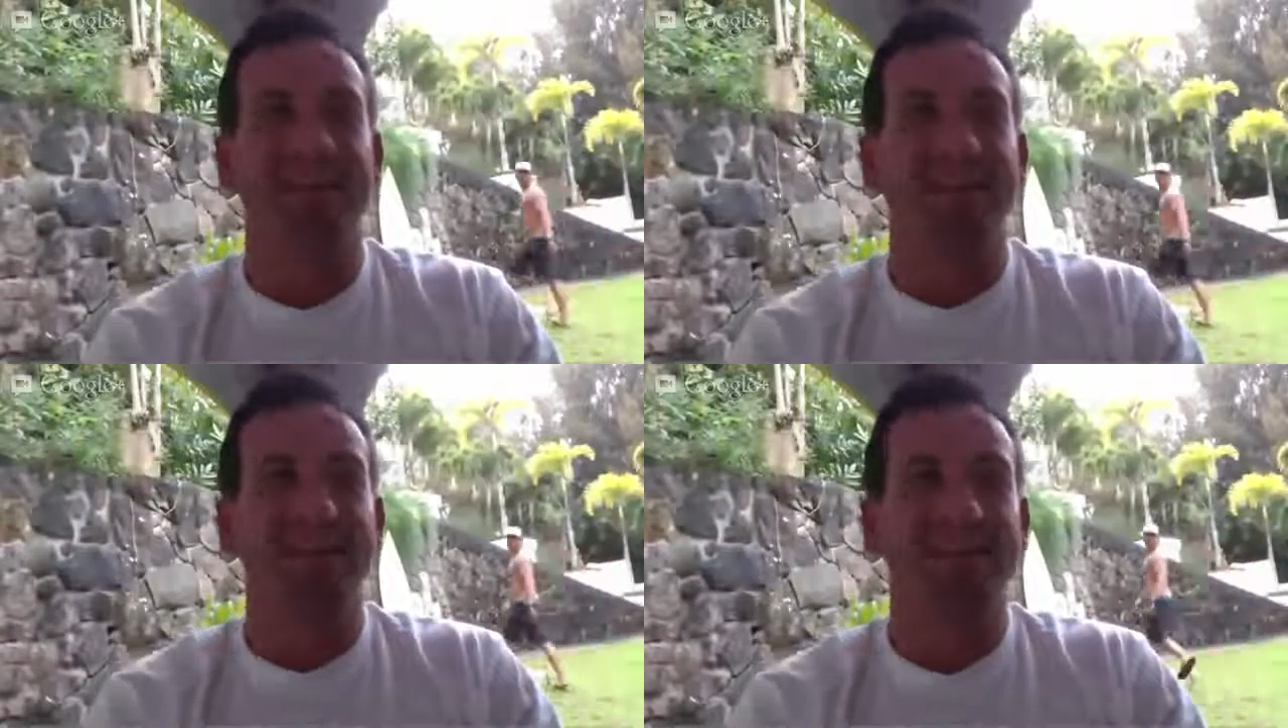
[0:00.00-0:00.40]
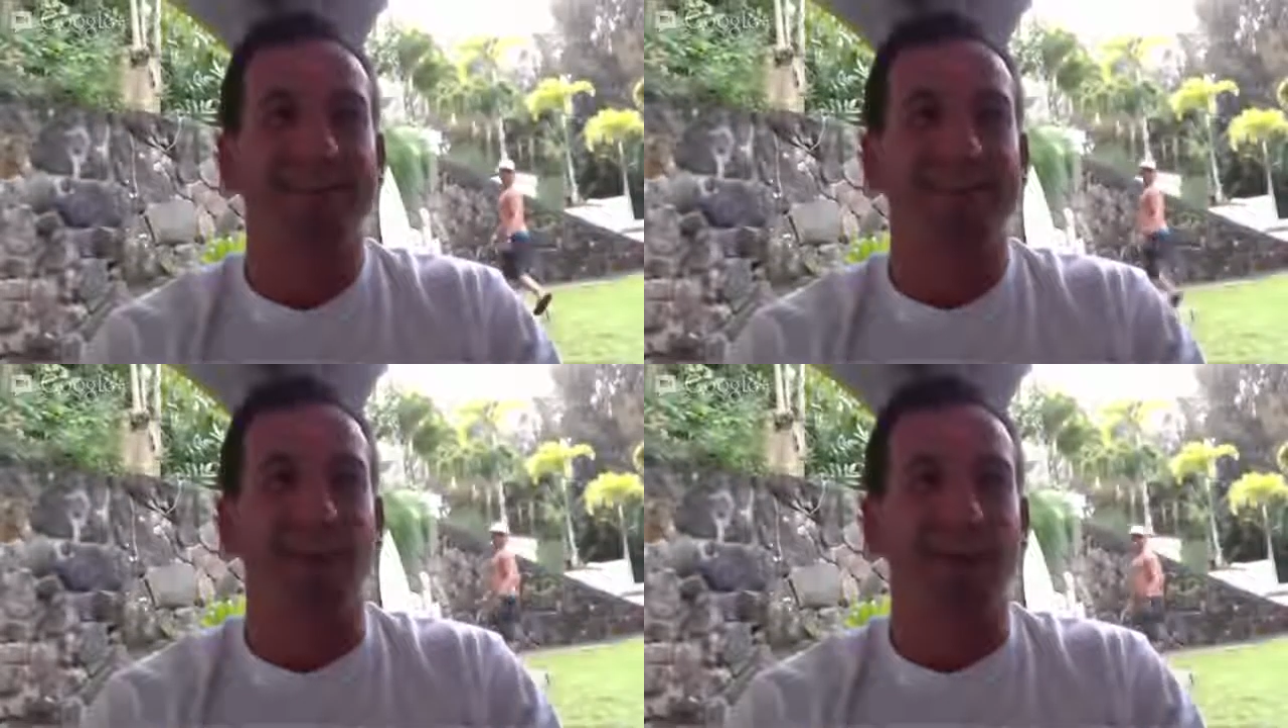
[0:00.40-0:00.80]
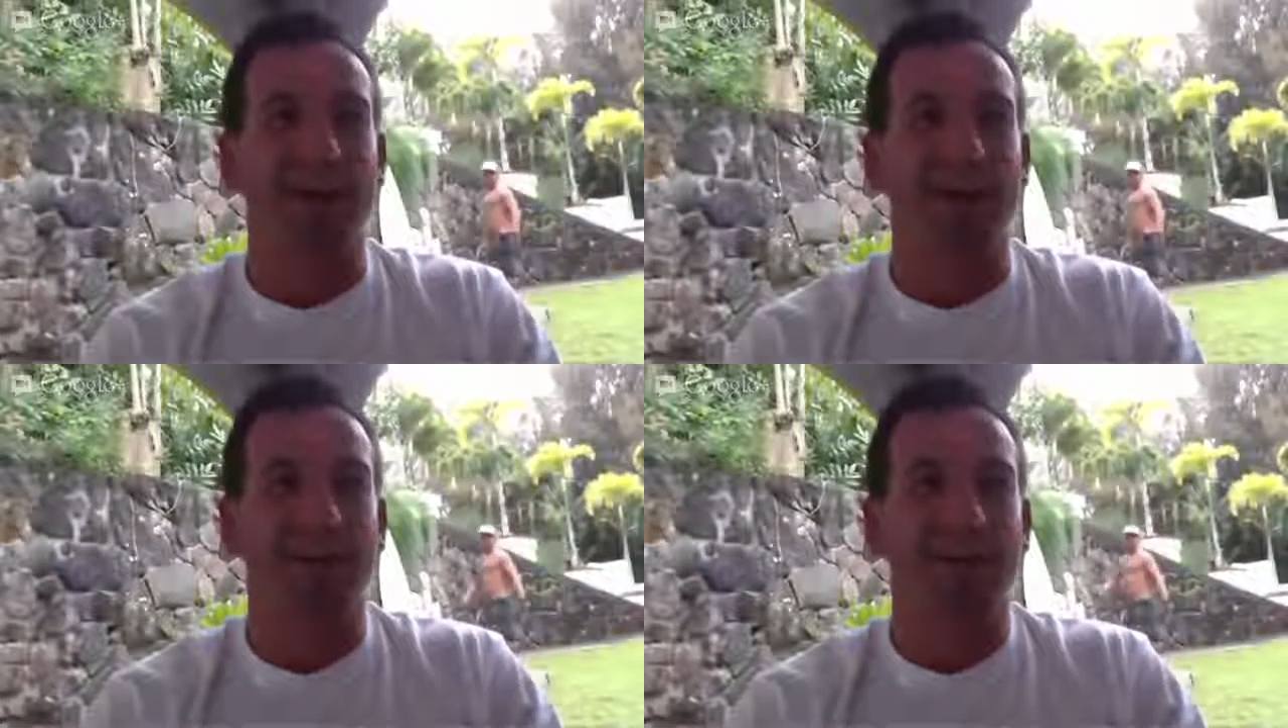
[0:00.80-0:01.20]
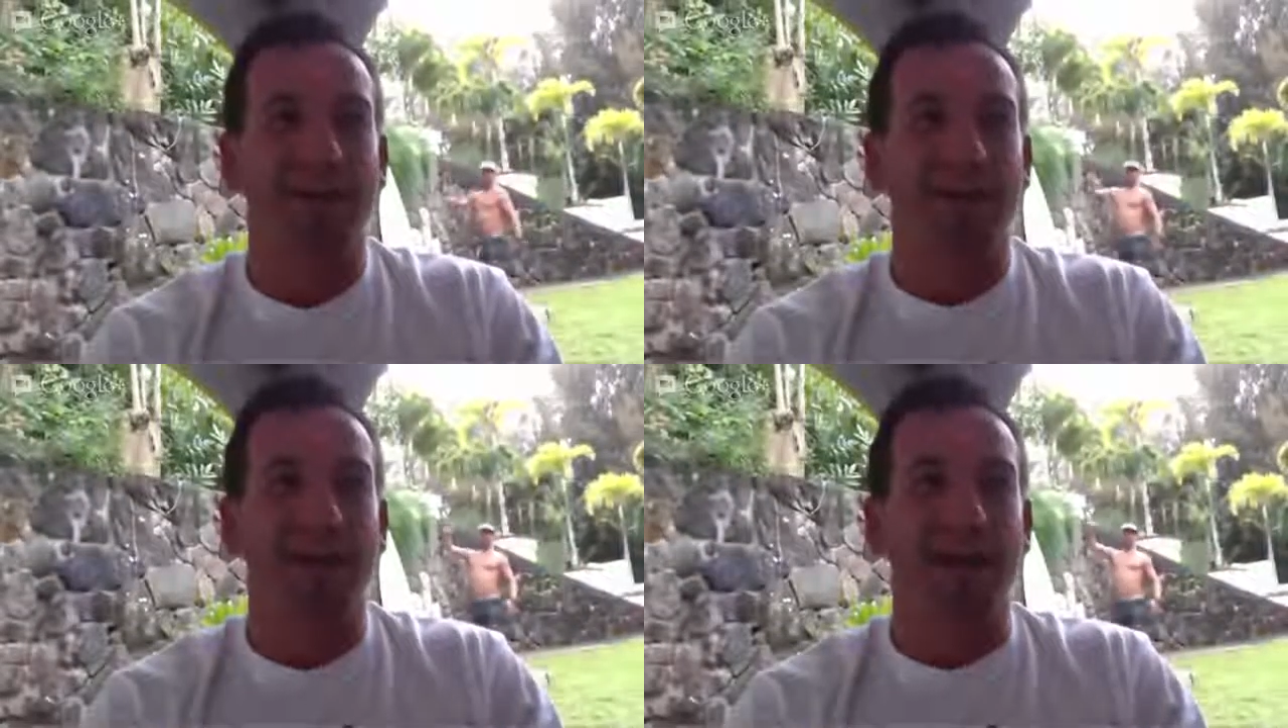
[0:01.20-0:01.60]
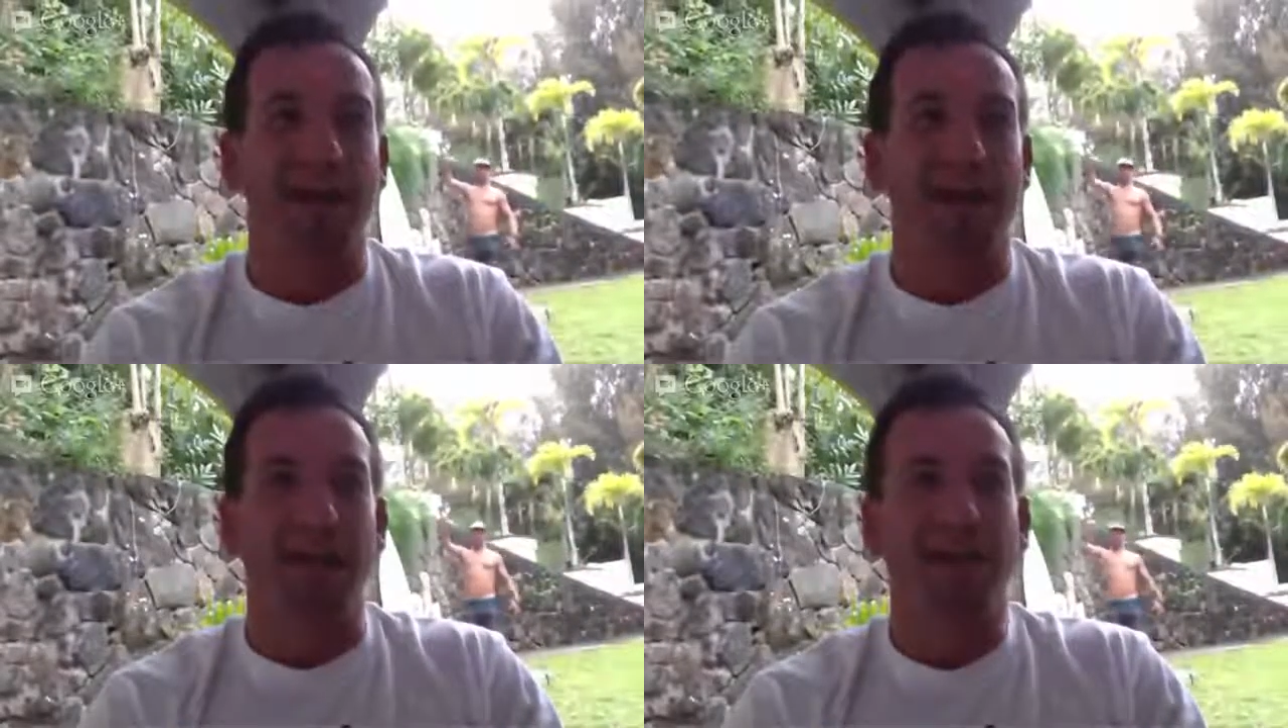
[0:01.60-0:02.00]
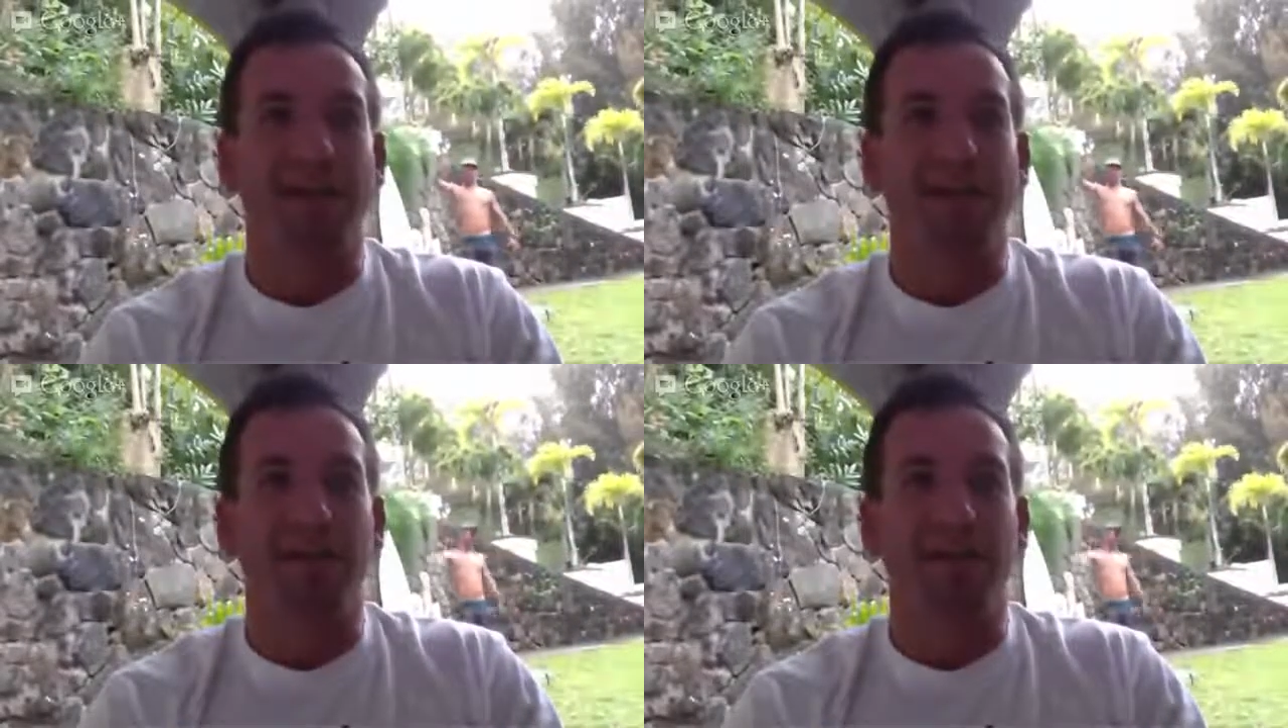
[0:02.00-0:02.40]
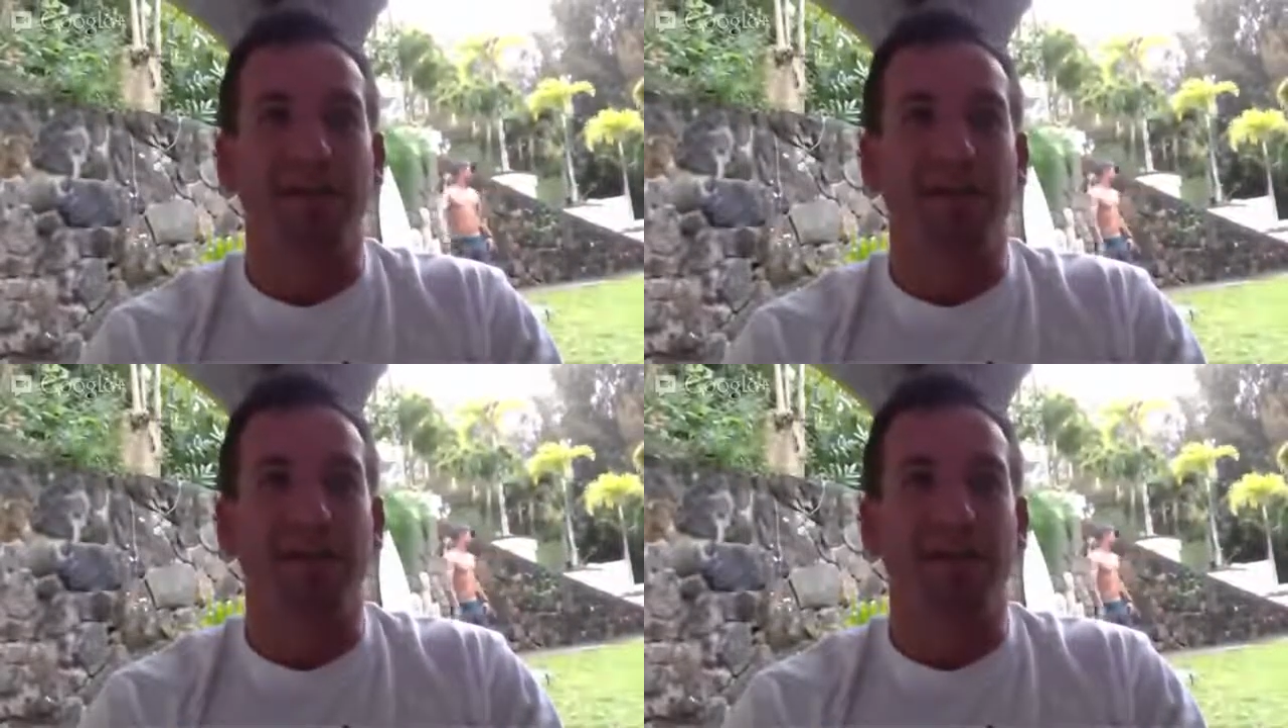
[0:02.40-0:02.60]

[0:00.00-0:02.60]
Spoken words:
Aloha. Aloha. And